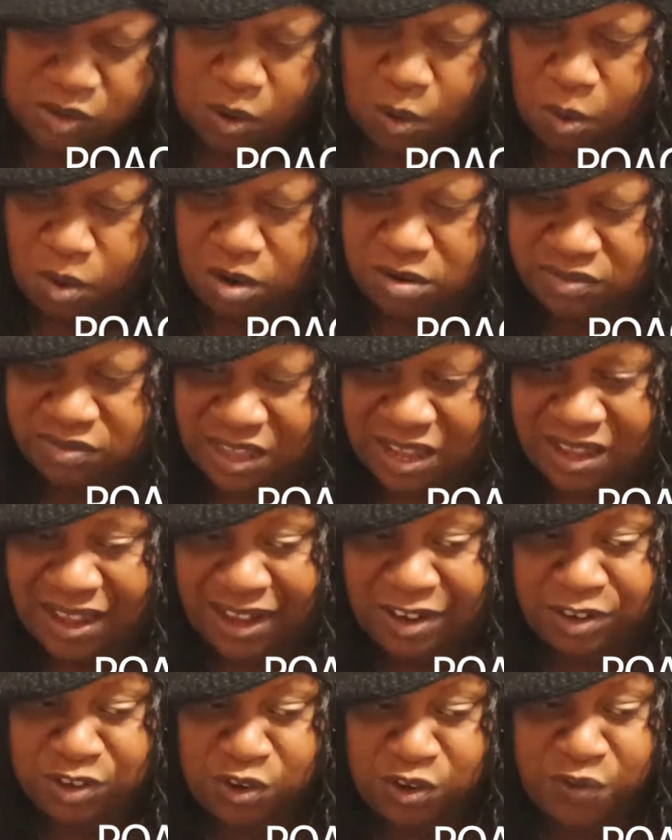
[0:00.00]
court thing,
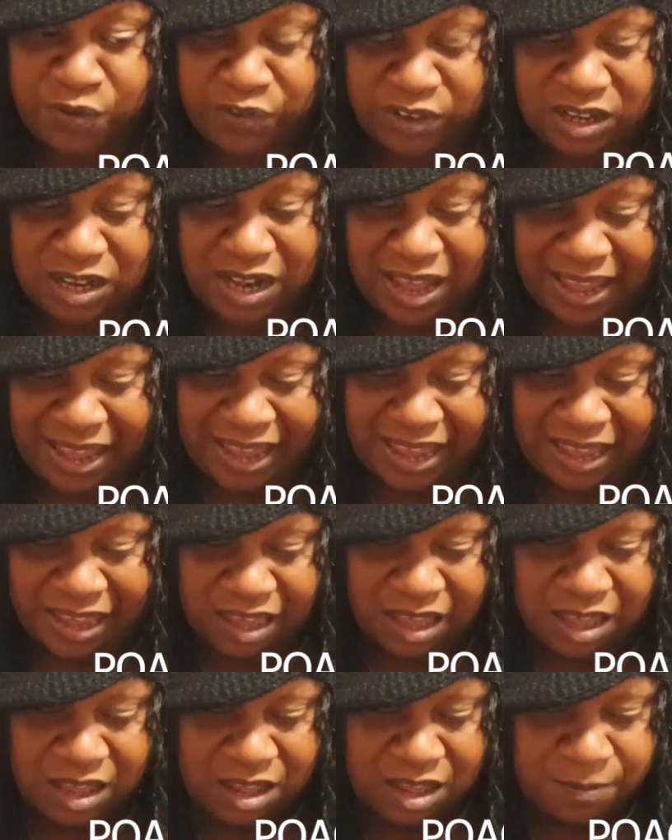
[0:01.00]
I do feel like
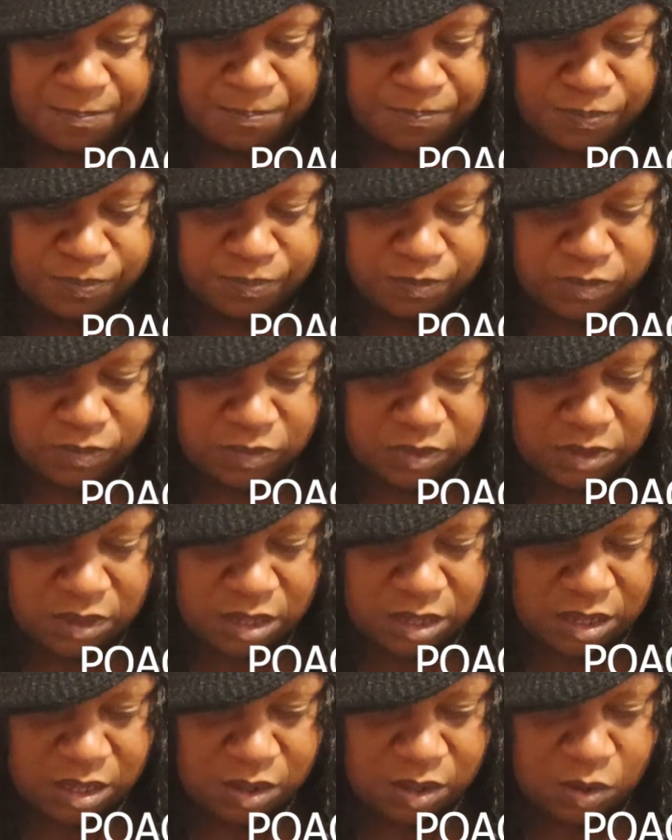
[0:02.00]

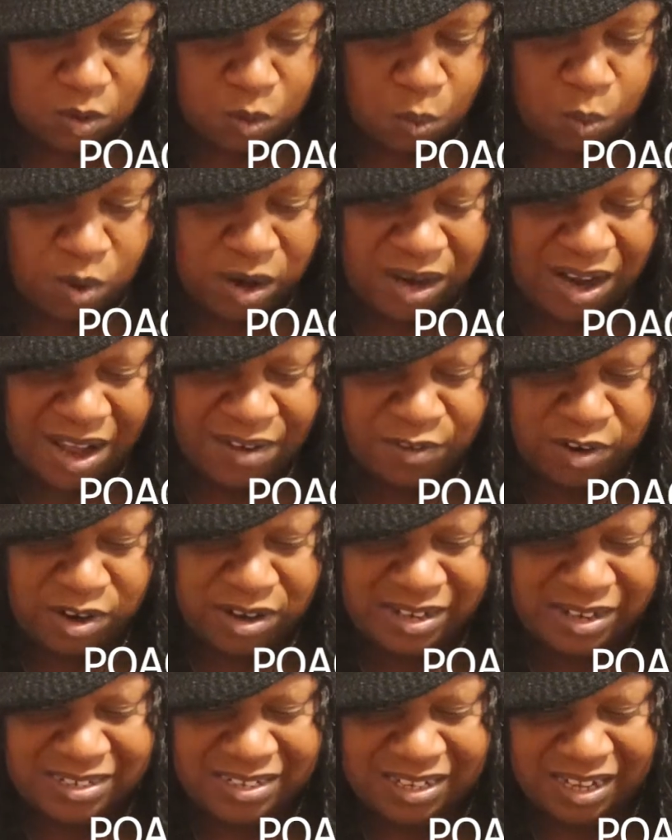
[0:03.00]
whatever it
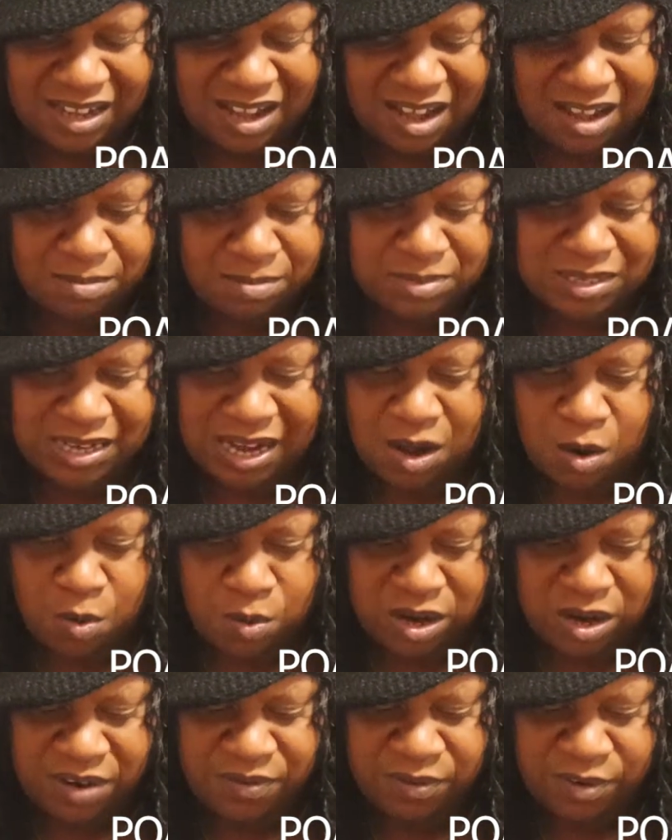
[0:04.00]
is that comes out,
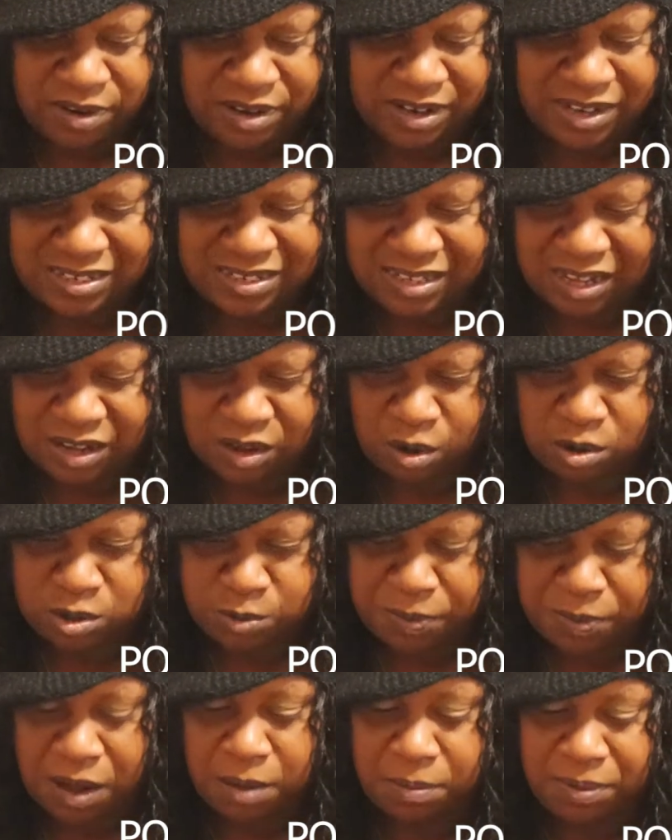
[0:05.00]
whatever it is that goes
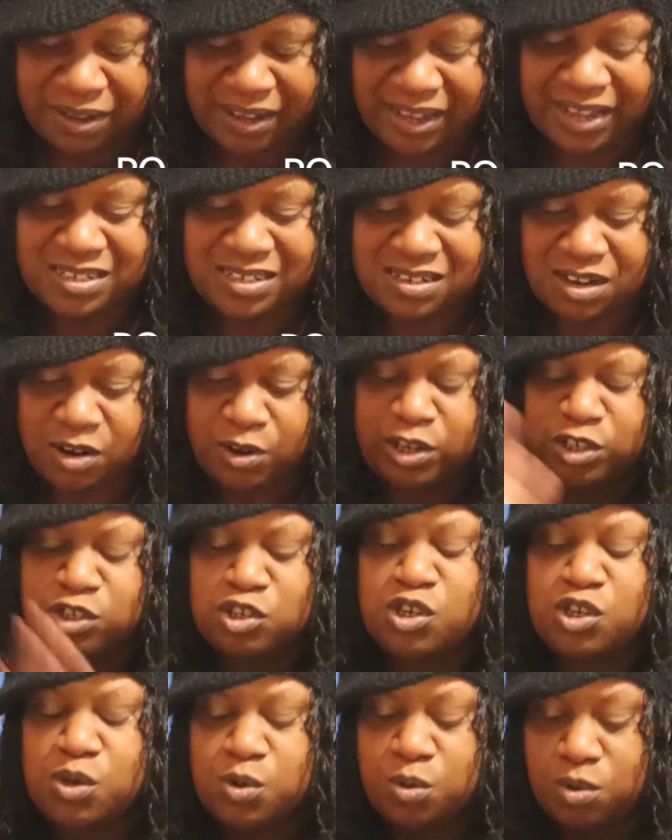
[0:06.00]
public, it's going
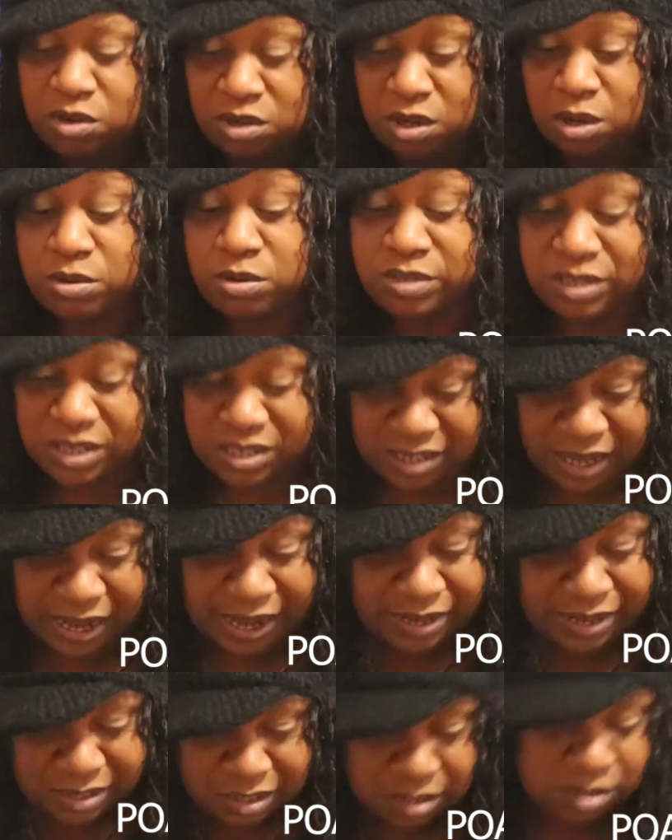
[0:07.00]
to close this
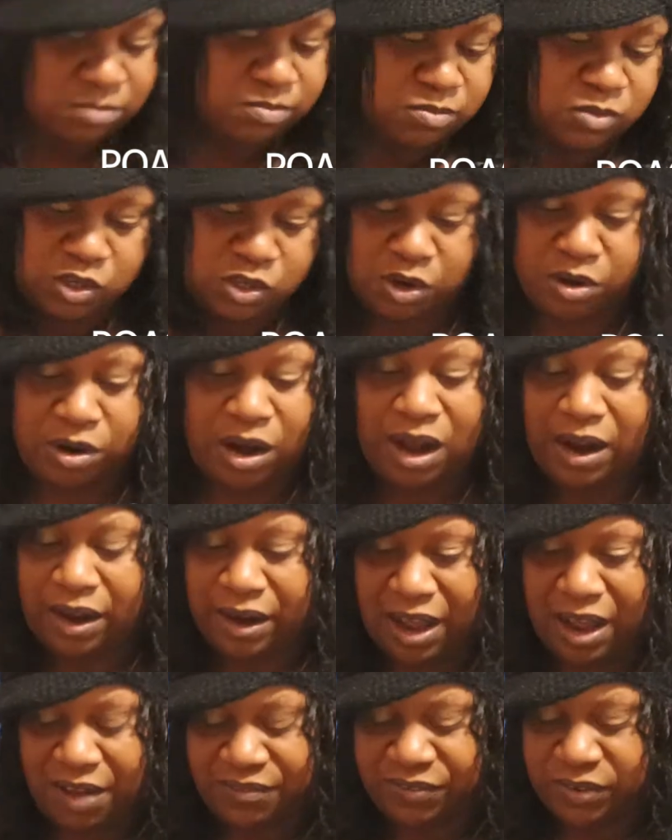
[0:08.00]
case. So you're not going
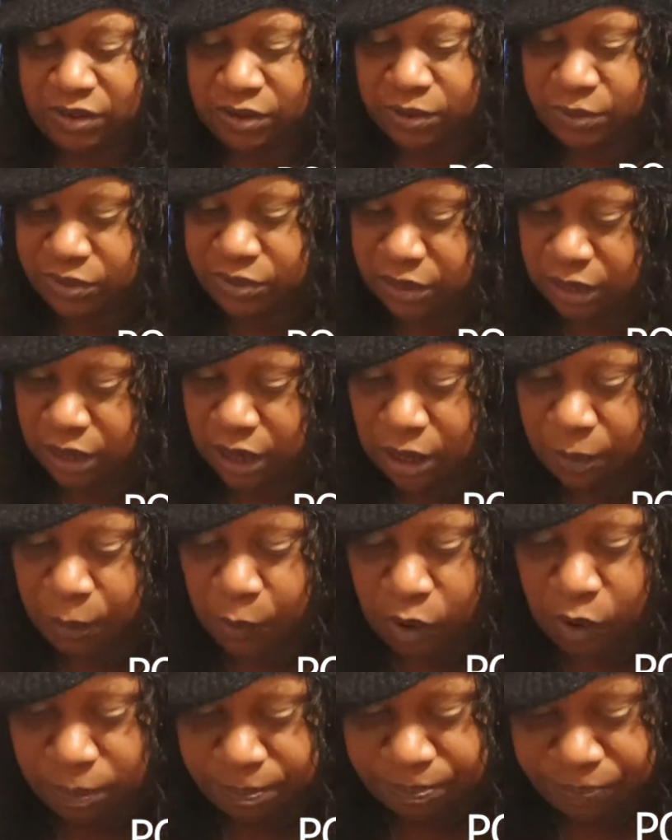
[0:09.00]
to have to deal with it
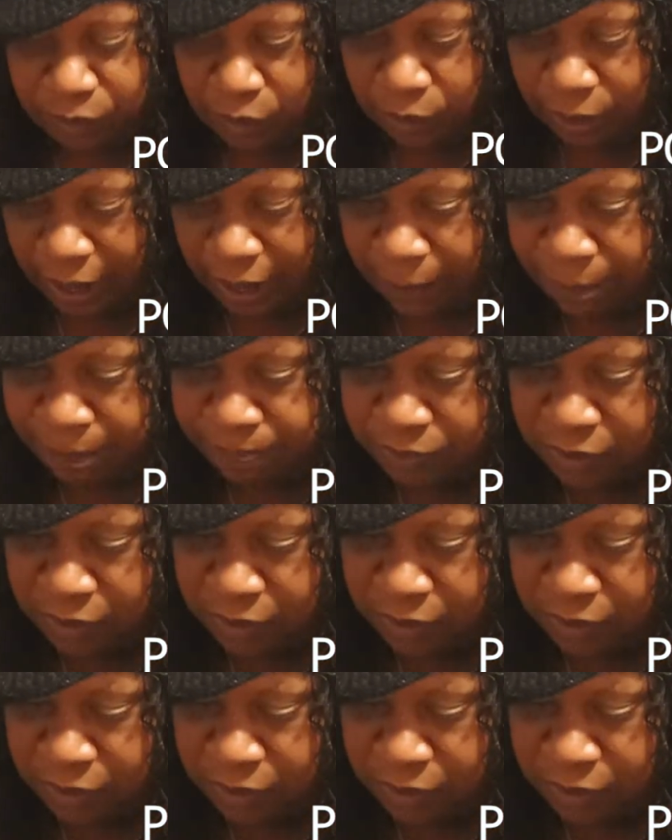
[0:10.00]
anymore. Okay?